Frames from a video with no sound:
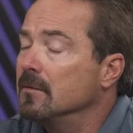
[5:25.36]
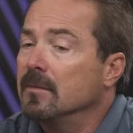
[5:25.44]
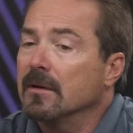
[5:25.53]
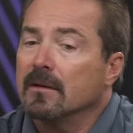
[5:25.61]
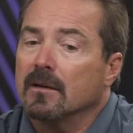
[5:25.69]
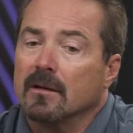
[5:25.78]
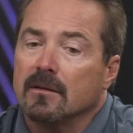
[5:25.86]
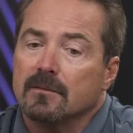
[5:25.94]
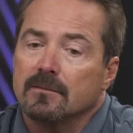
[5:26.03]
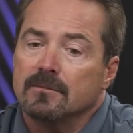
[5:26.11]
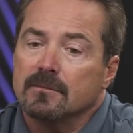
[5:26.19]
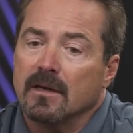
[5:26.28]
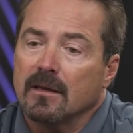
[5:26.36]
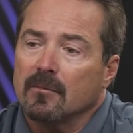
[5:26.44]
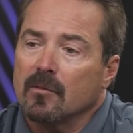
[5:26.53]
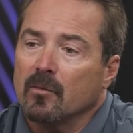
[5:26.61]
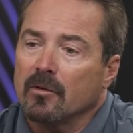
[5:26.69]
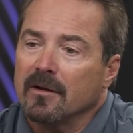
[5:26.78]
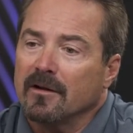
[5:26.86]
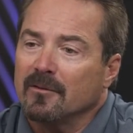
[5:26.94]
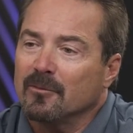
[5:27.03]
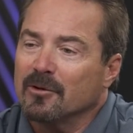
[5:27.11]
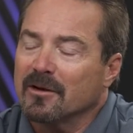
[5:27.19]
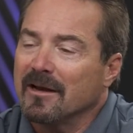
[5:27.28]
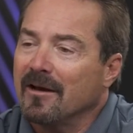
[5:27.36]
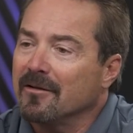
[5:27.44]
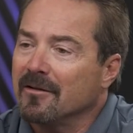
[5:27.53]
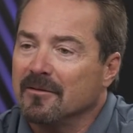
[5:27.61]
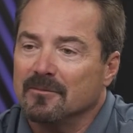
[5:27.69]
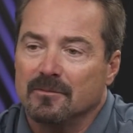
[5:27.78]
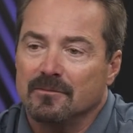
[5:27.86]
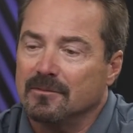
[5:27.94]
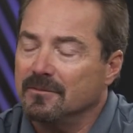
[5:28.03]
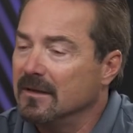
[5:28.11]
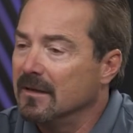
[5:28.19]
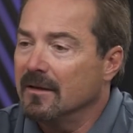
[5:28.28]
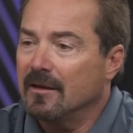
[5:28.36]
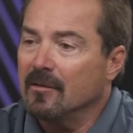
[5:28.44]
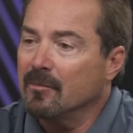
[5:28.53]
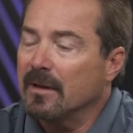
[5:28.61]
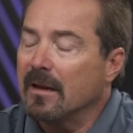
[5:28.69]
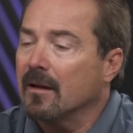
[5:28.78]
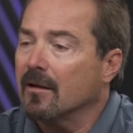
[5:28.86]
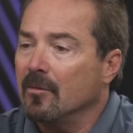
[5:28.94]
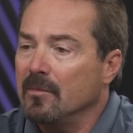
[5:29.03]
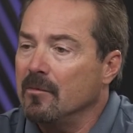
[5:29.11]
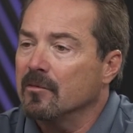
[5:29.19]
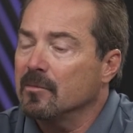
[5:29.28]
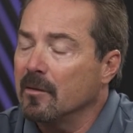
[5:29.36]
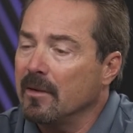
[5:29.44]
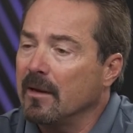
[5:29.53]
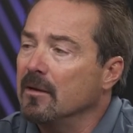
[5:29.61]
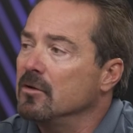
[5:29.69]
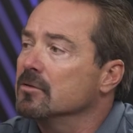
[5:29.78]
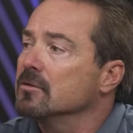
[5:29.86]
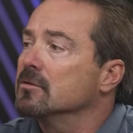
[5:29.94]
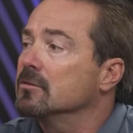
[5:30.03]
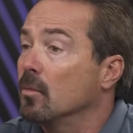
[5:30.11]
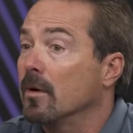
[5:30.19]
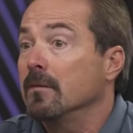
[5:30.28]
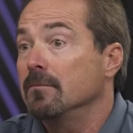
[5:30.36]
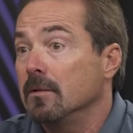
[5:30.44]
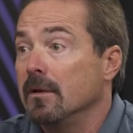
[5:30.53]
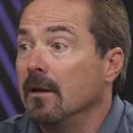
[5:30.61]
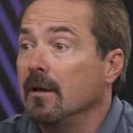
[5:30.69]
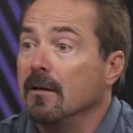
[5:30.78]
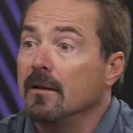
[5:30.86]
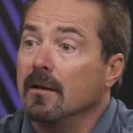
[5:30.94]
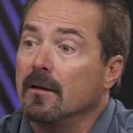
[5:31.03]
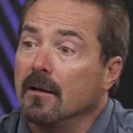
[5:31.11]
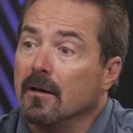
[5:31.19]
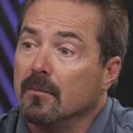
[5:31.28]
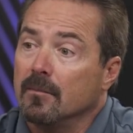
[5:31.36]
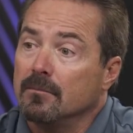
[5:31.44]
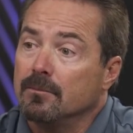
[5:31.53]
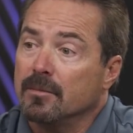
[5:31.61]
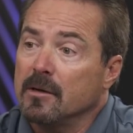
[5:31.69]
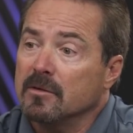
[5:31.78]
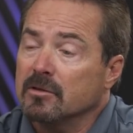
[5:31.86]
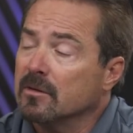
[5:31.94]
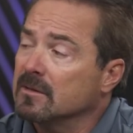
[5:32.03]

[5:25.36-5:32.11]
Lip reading: But I get in the morning, I'll work out, I'll get back, I'll meet with my managers, and then pretty much go to